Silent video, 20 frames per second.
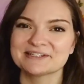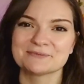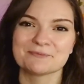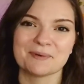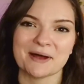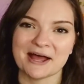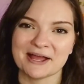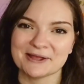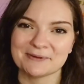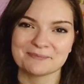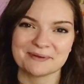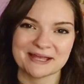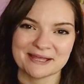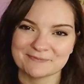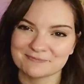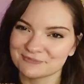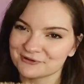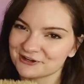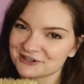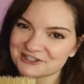to buy a
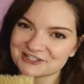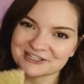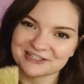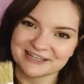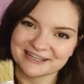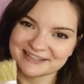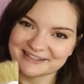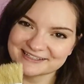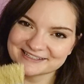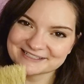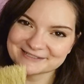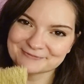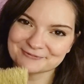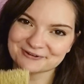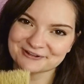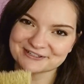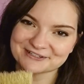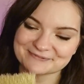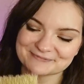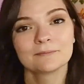paintbrush like this
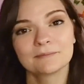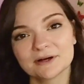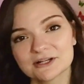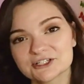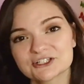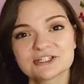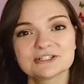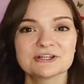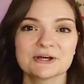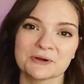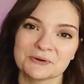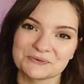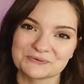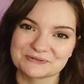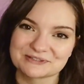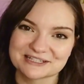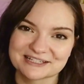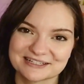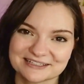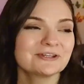one, but you
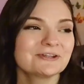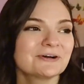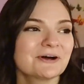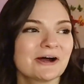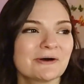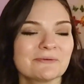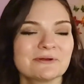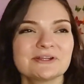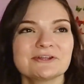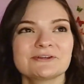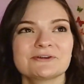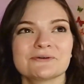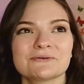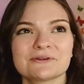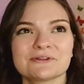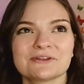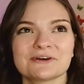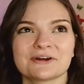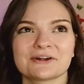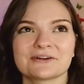don't. You know how when you go
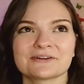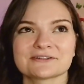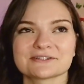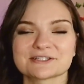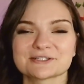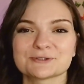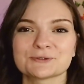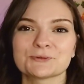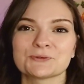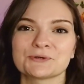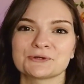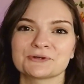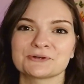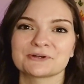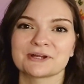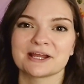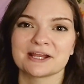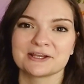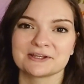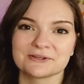to the art
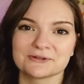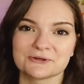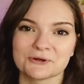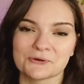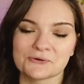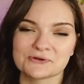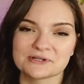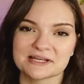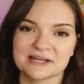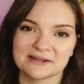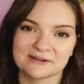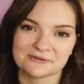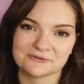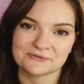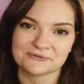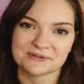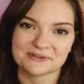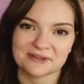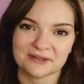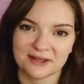store and you go
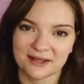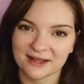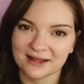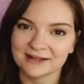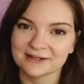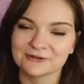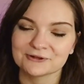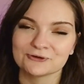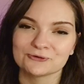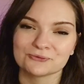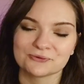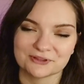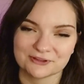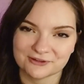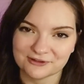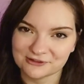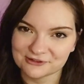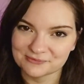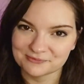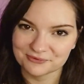down the aisle with
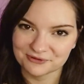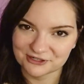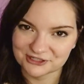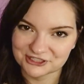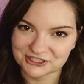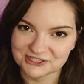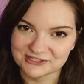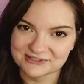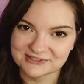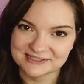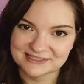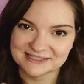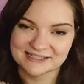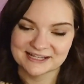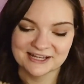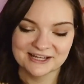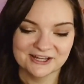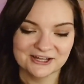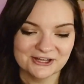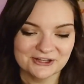all the brushes,
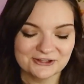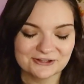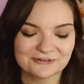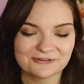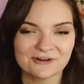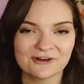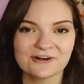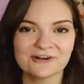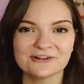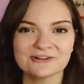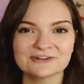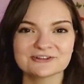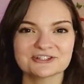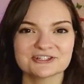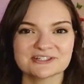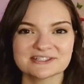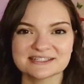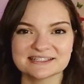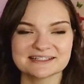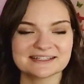they're all
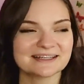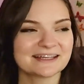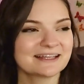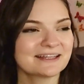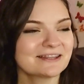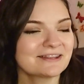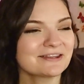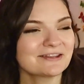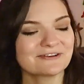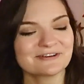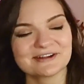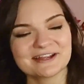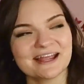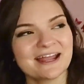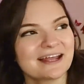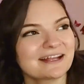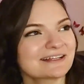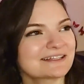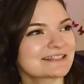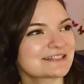just in their
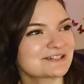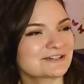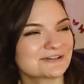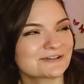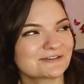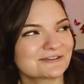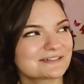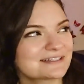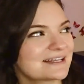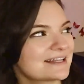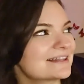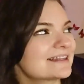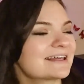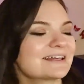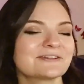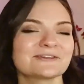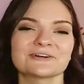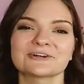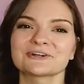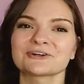canisters and they
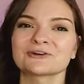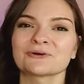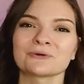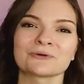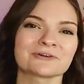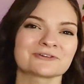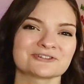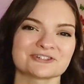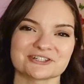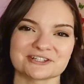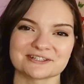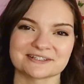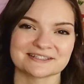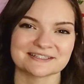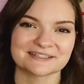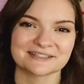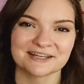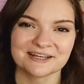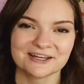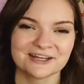look
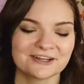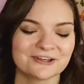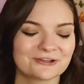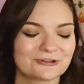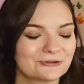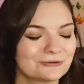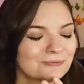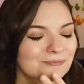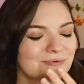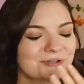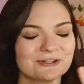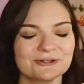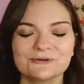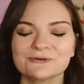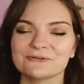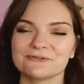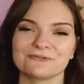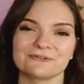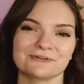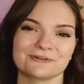gorgeous. They're
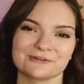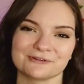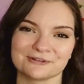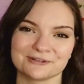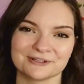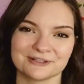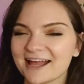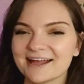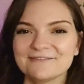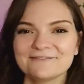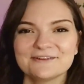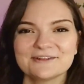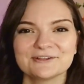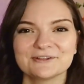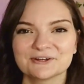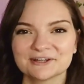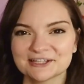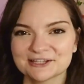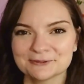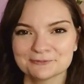beautiful. If you
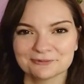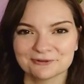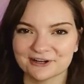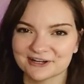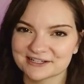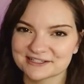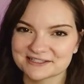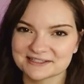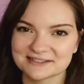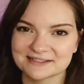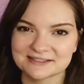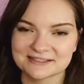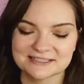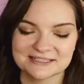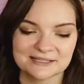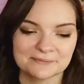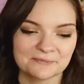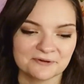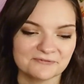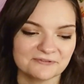look at the prices,
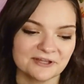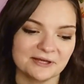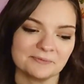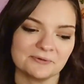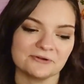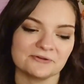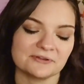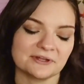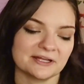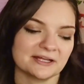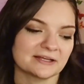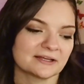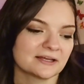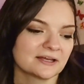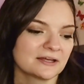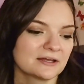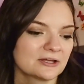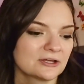some of them are like